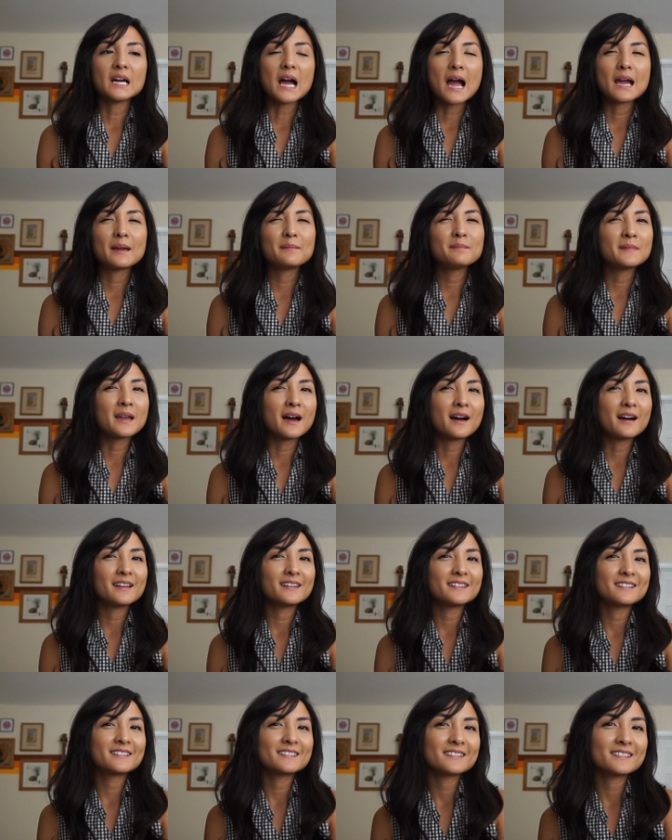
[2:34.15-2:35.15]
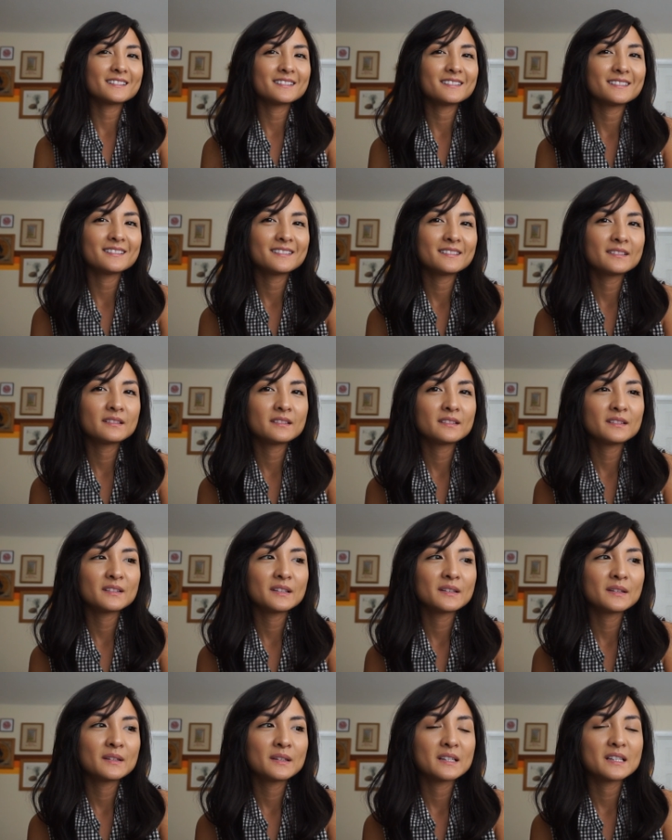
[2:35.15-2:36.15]
I'm not
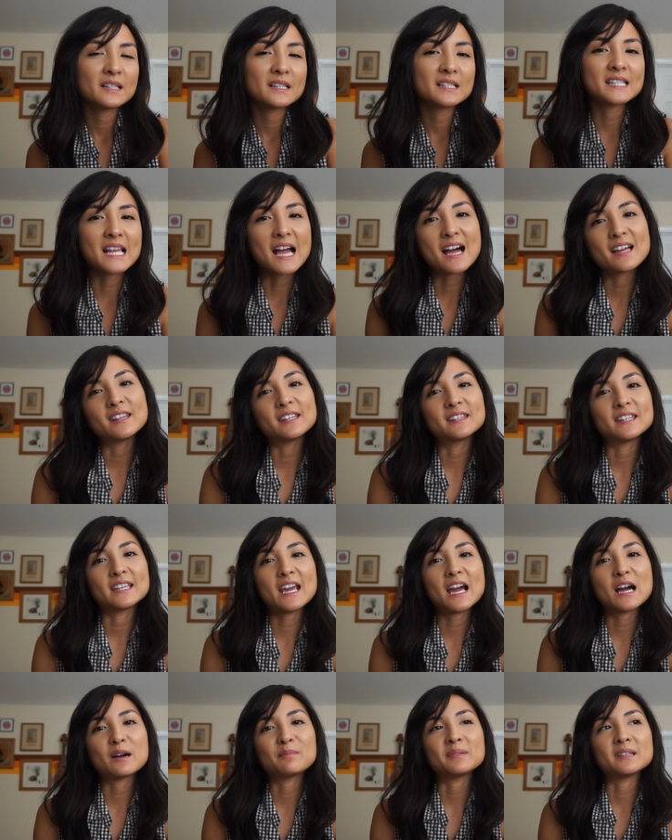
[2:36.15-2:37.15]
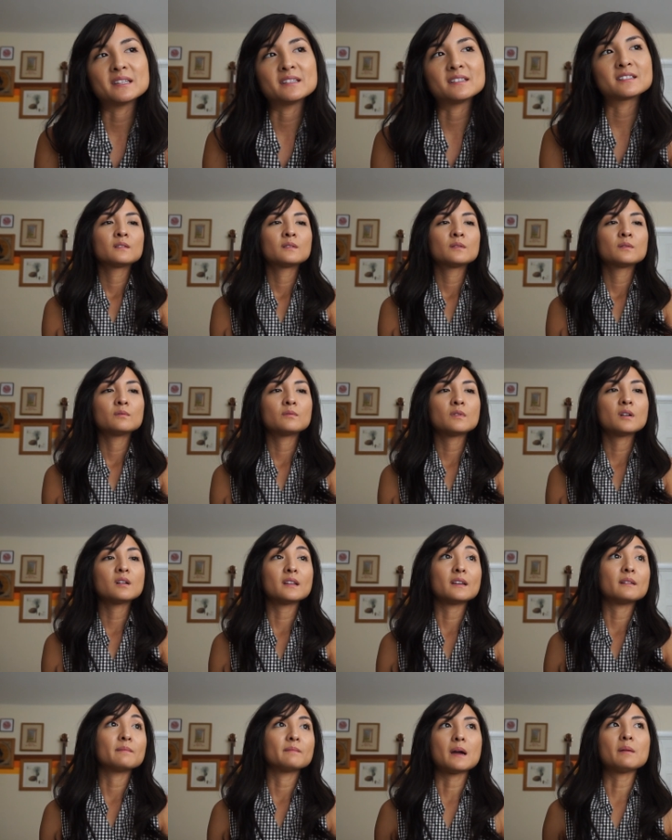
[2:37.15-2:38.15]
sad that they happened.
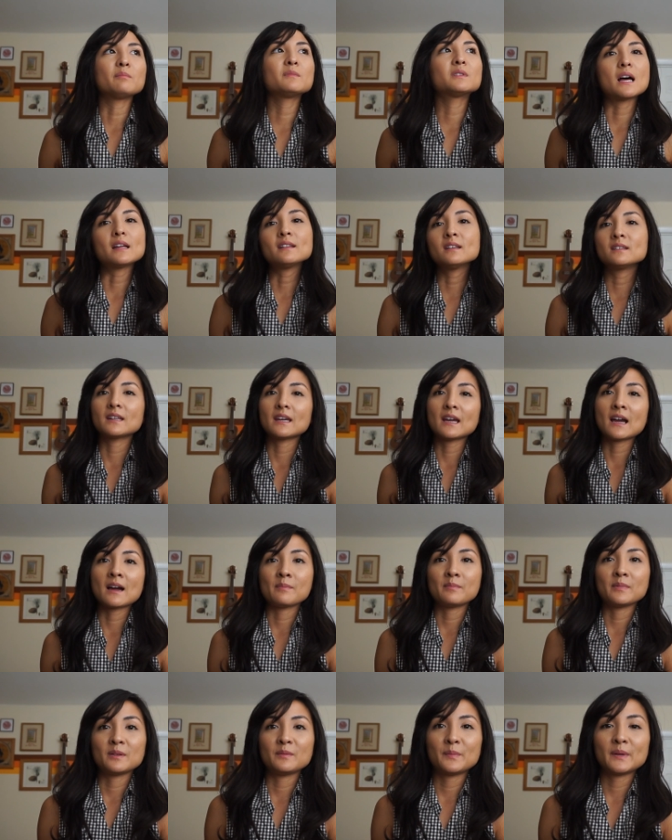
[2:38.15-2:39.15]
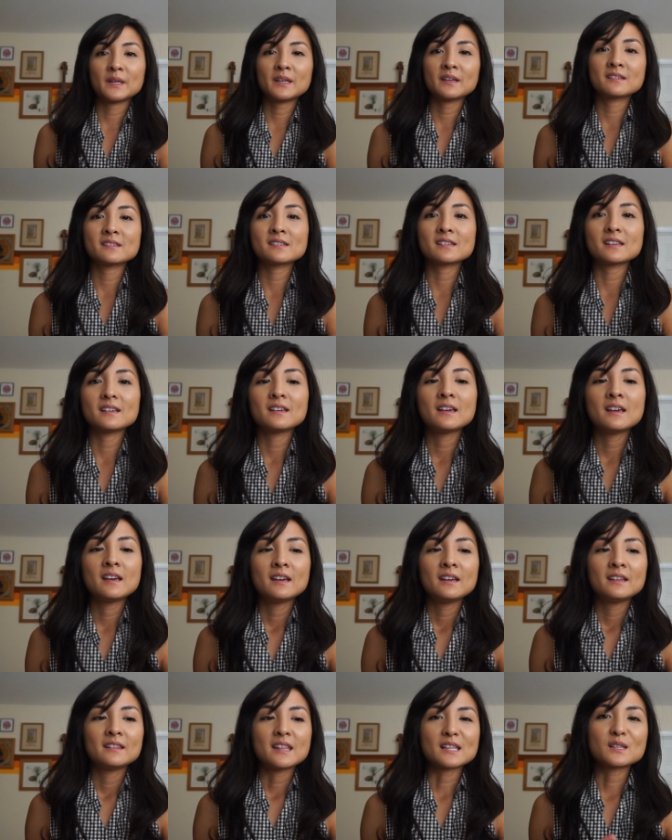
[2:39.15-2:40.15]
Well, I'm glad that they happened because
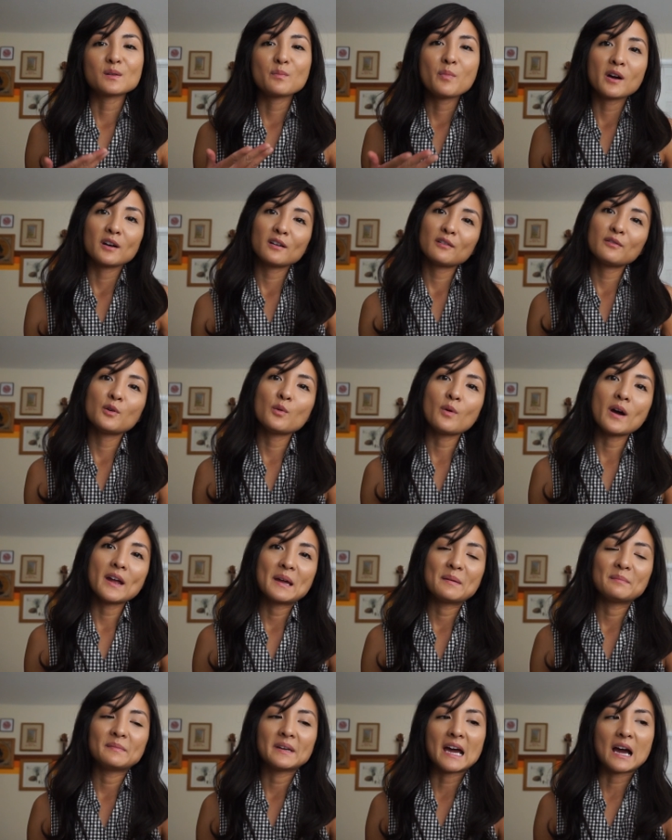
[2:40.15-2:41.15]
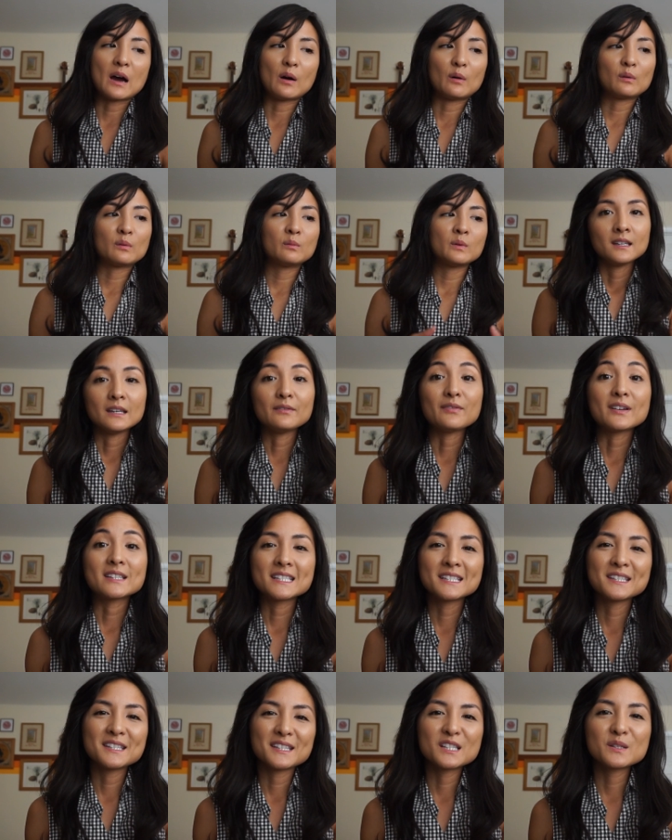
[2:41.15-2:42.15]
that's a part of who I am now. If I
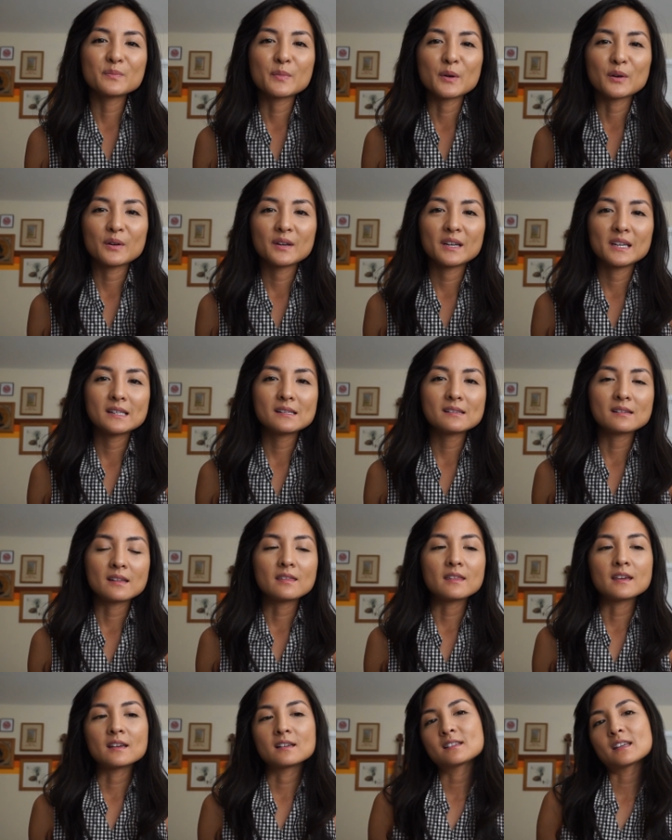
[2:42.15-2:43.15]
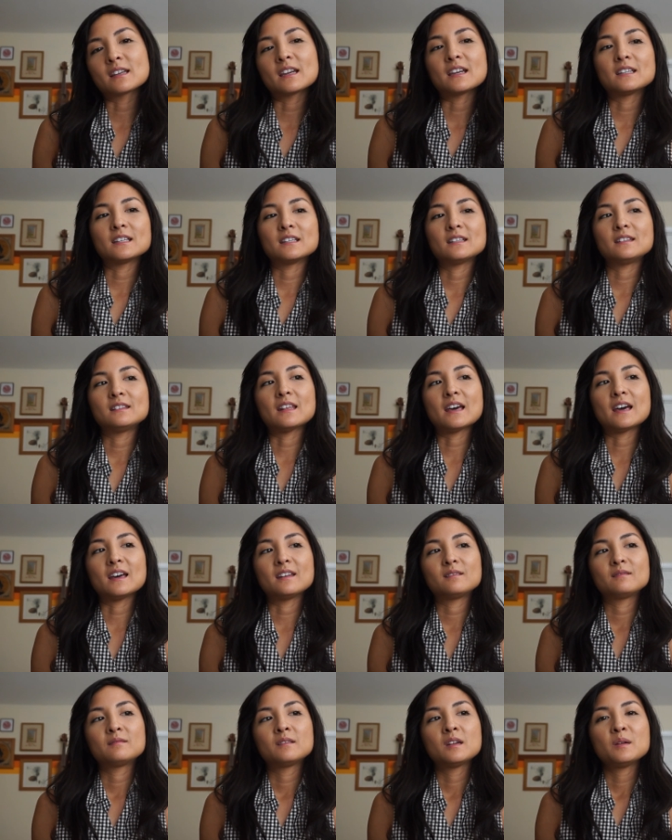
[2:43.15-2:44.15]
didn't experience the things that I did
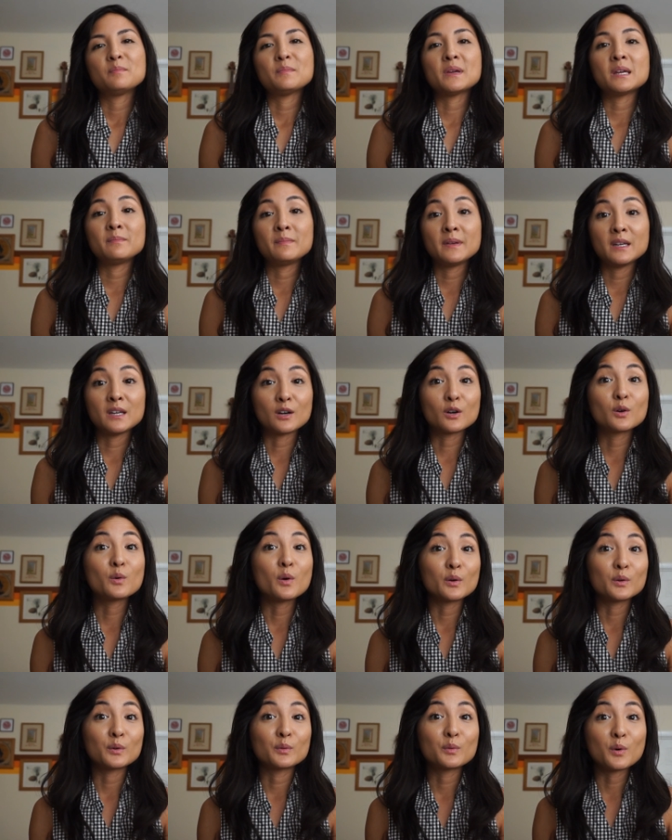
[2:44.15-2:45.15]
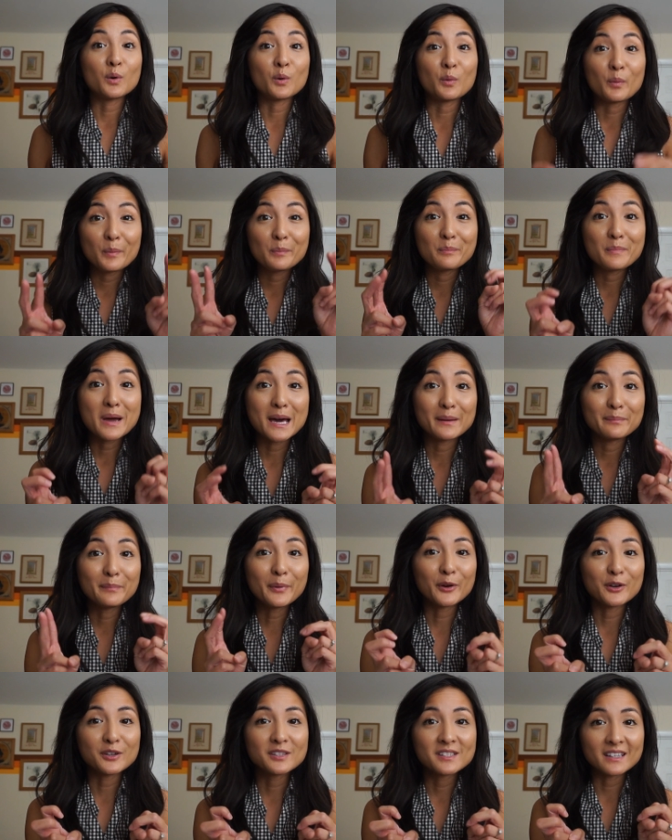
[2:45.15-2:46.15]
that made me a quote-unquote bad
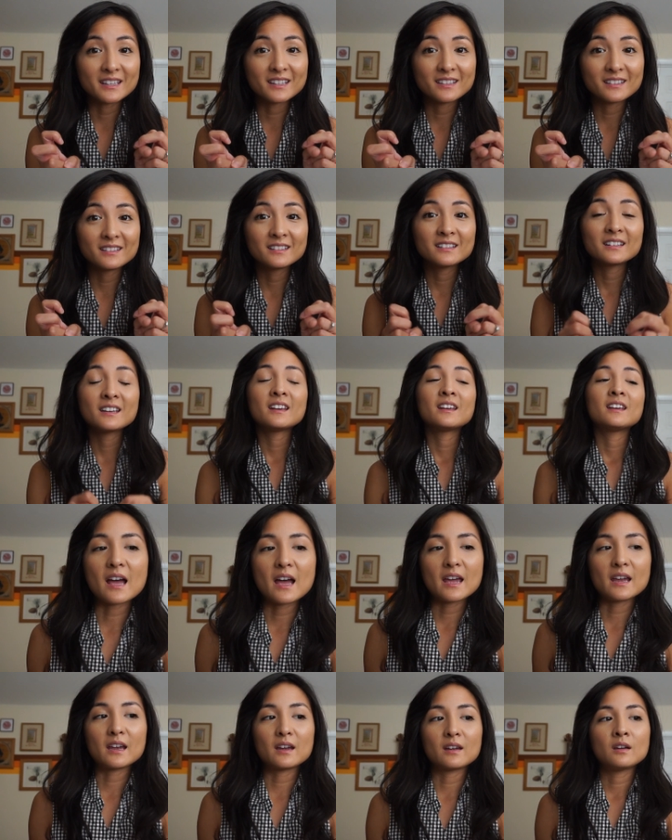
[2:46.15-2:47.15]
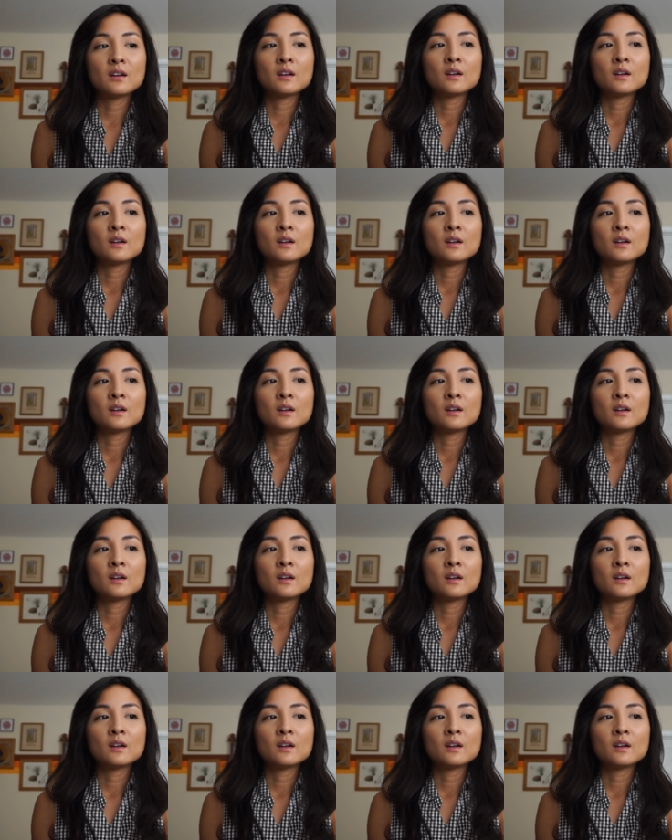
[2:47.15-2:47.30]
person, I